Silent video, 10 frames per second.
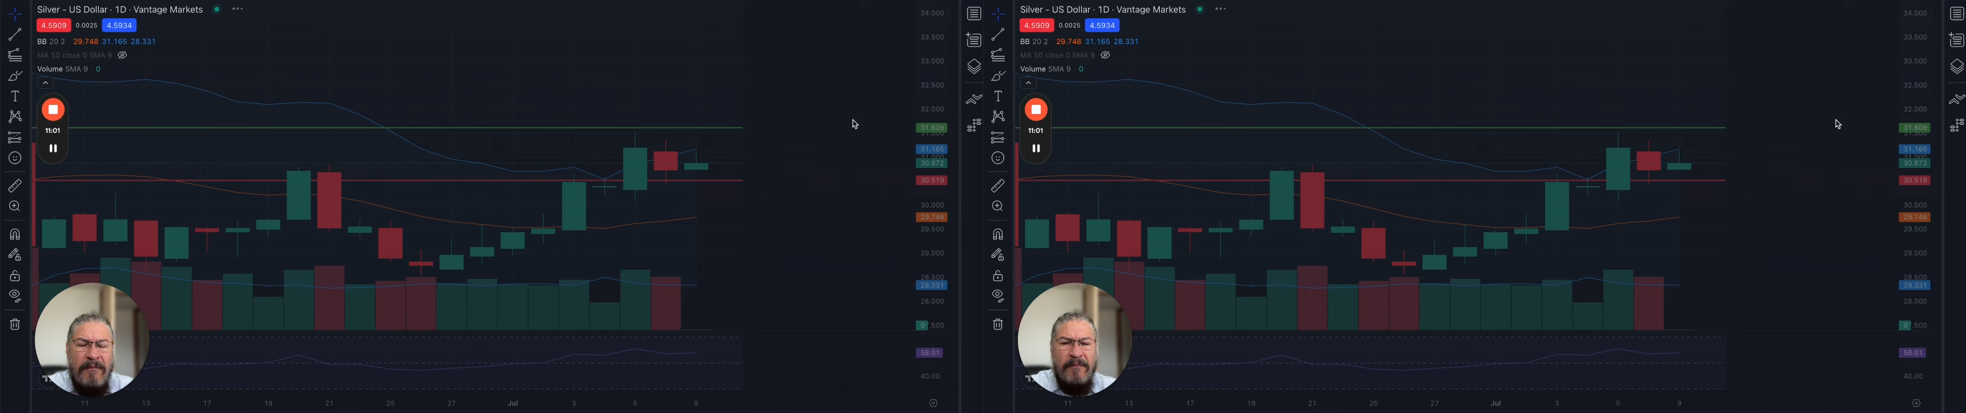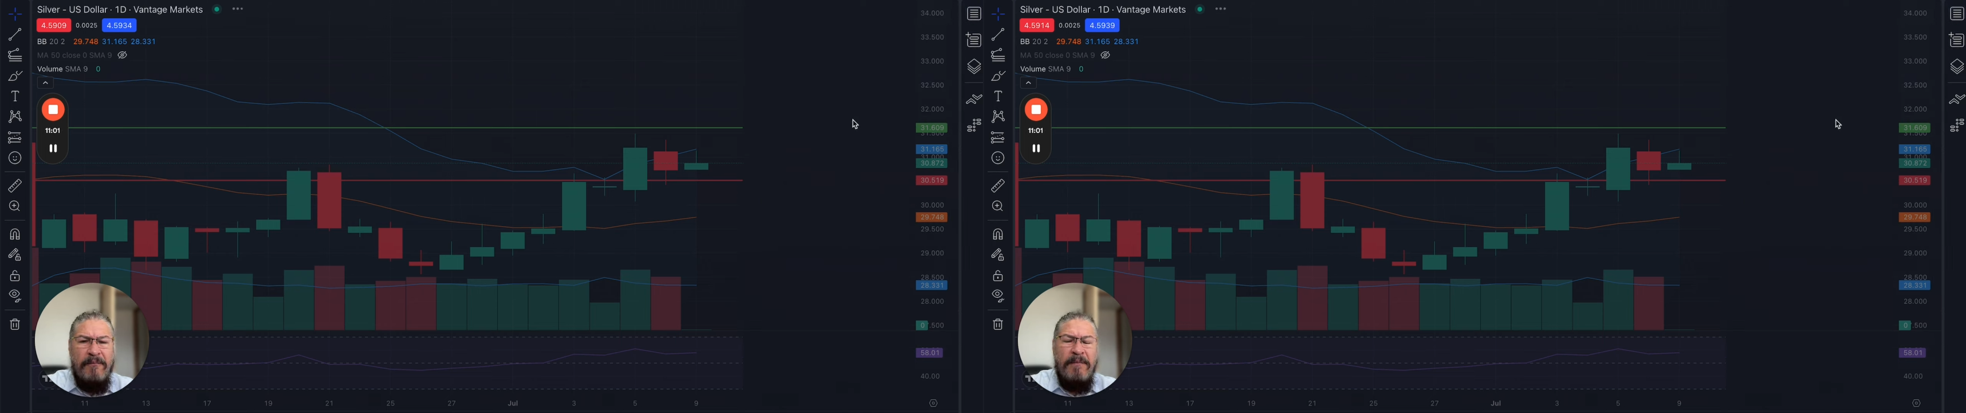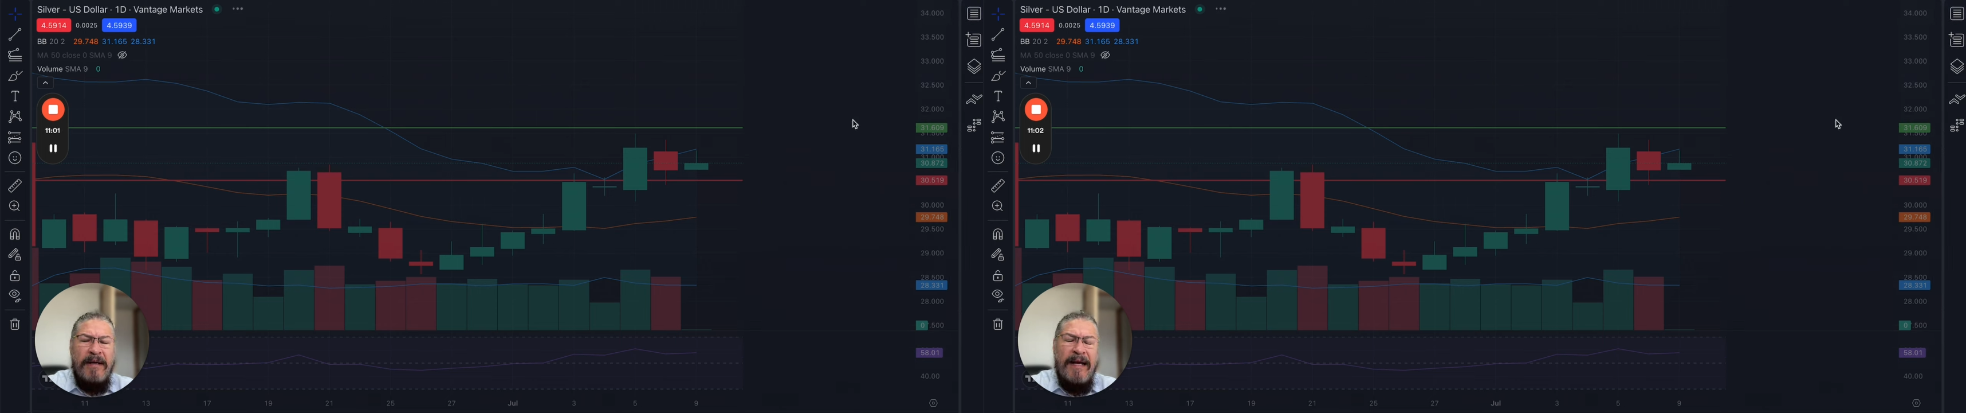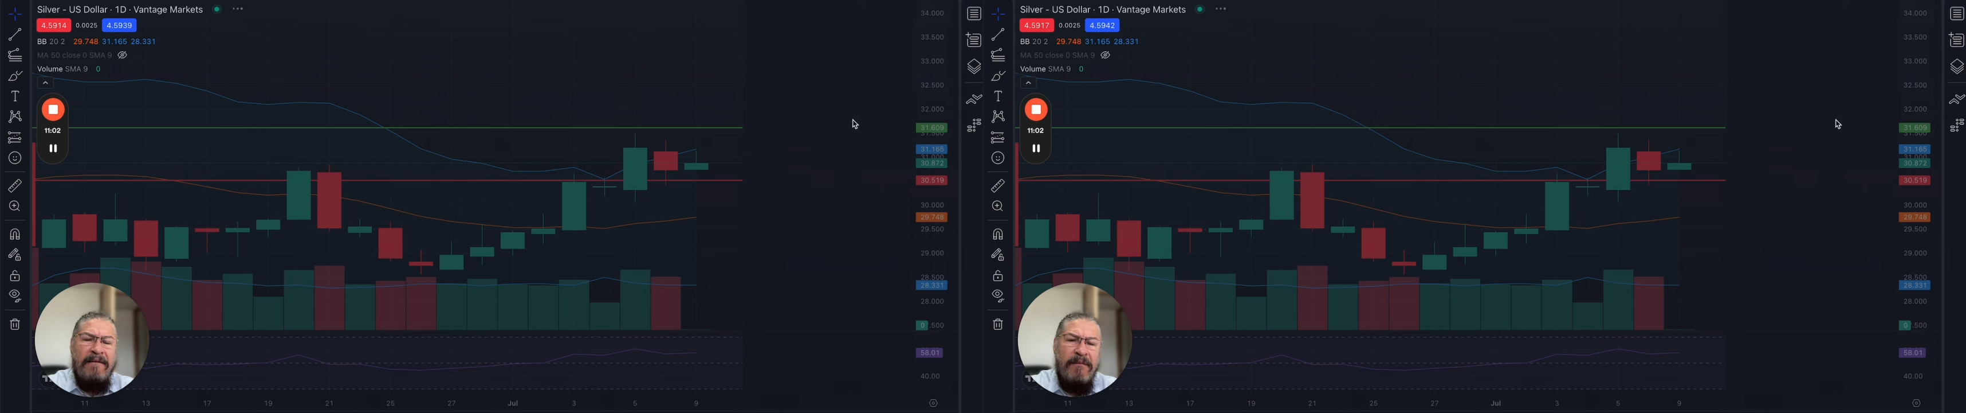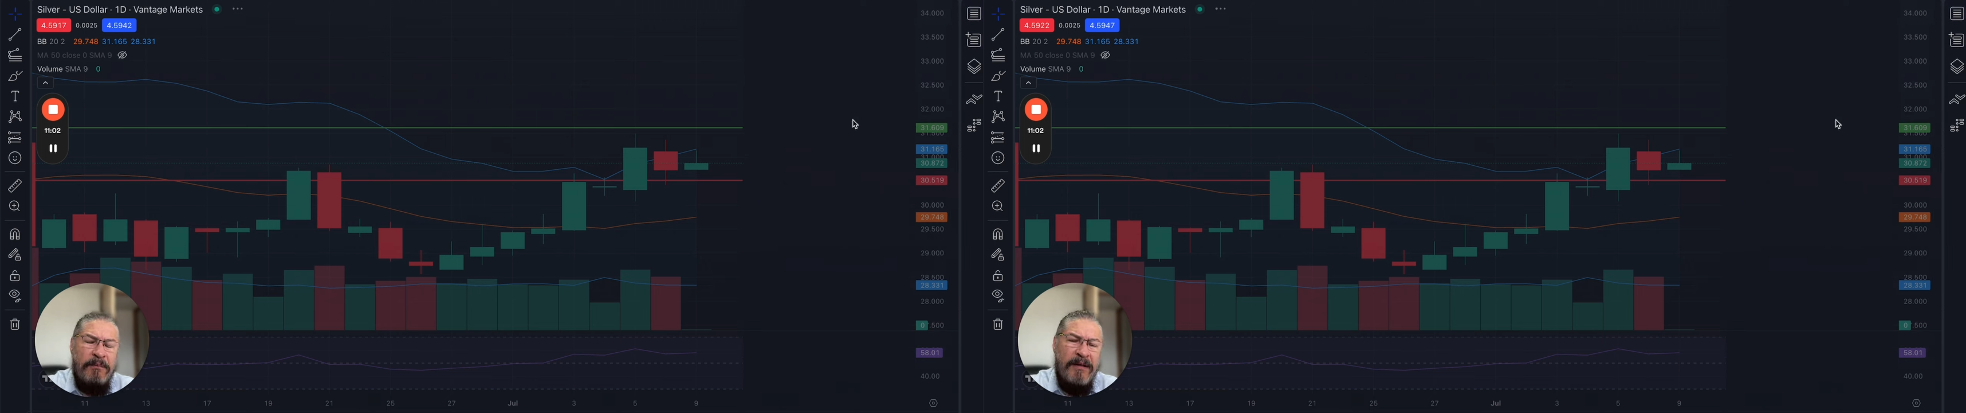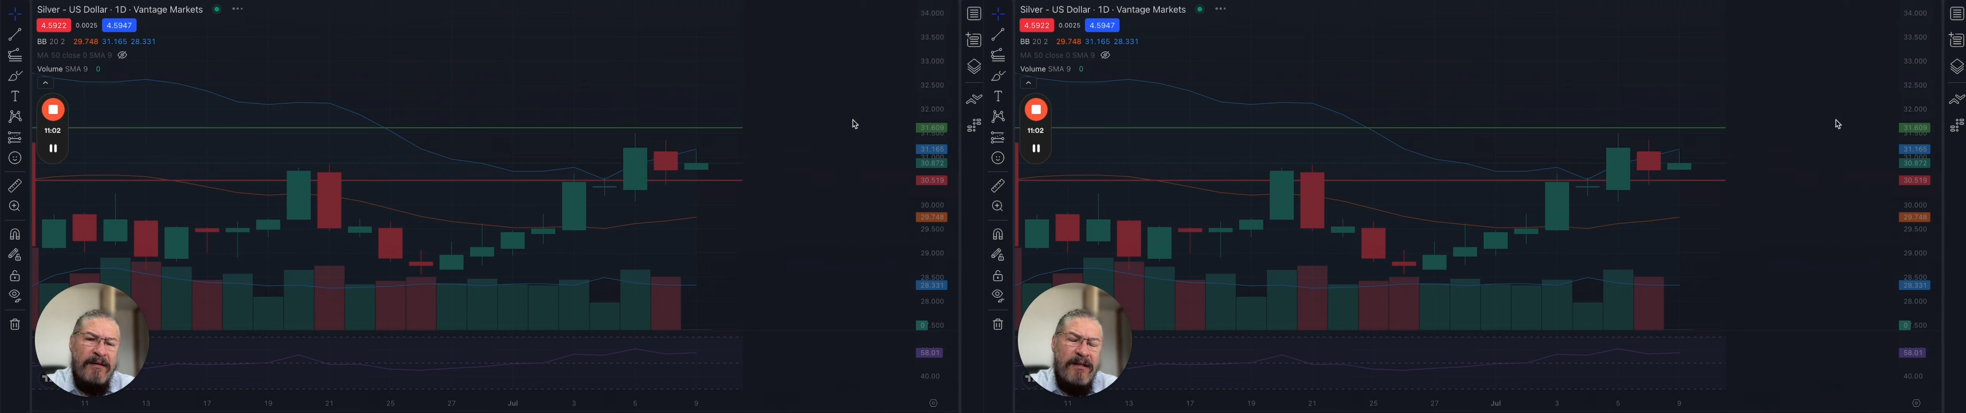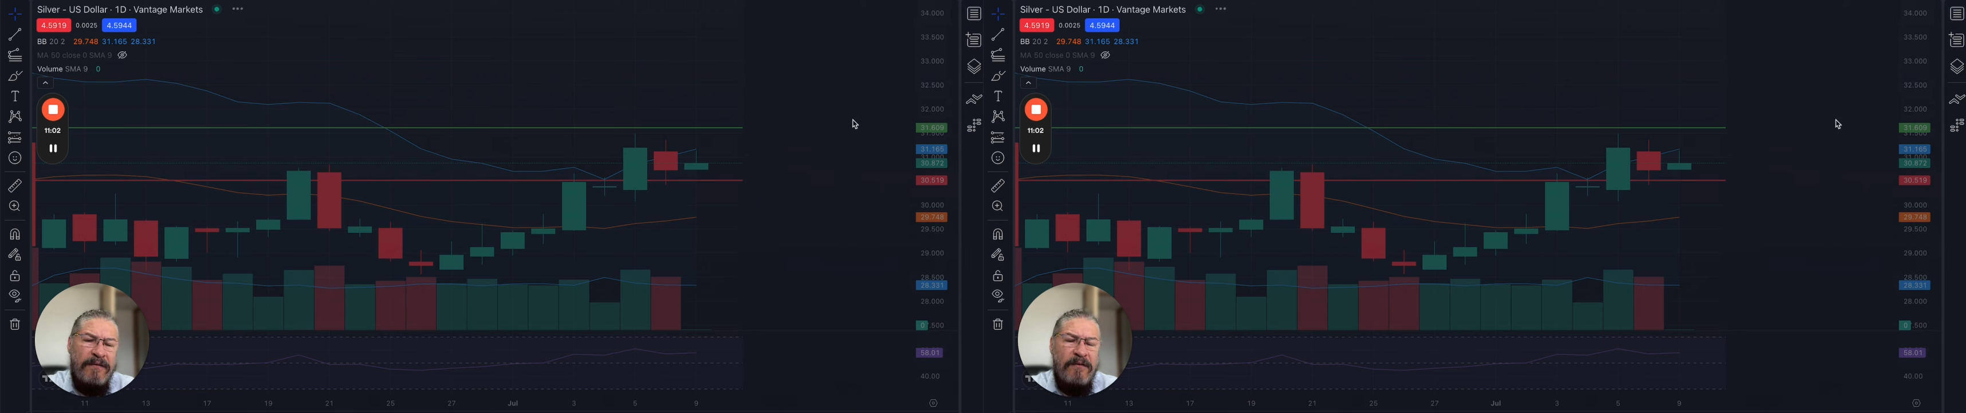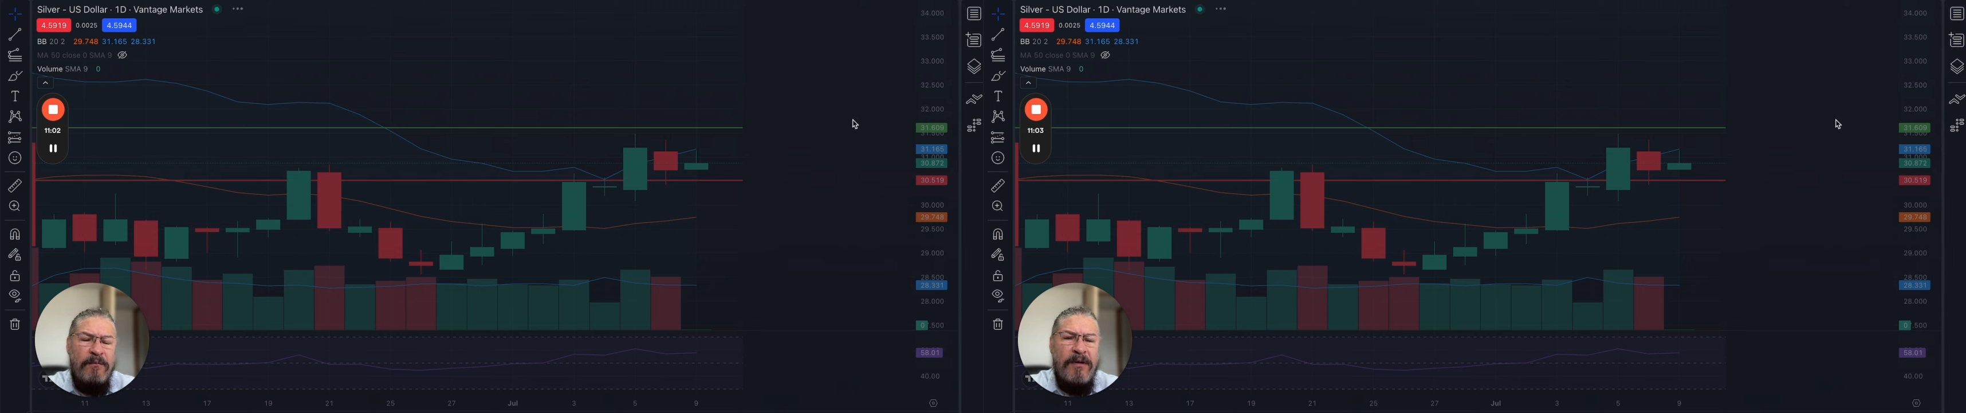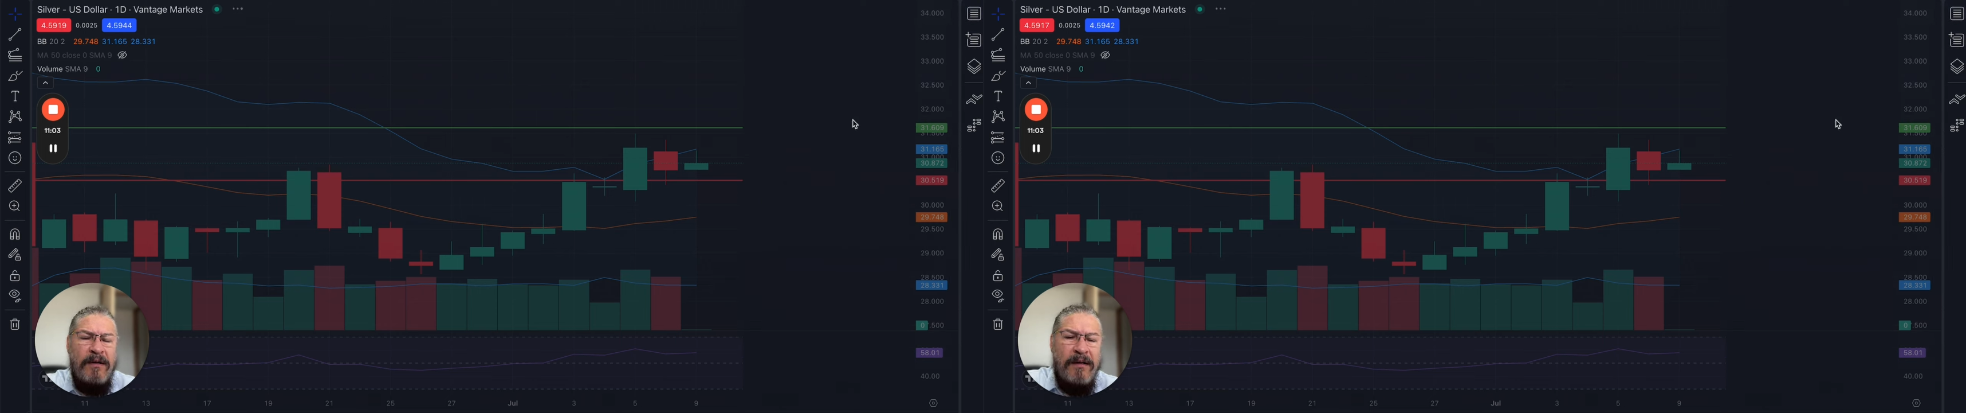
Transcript: may have a big different,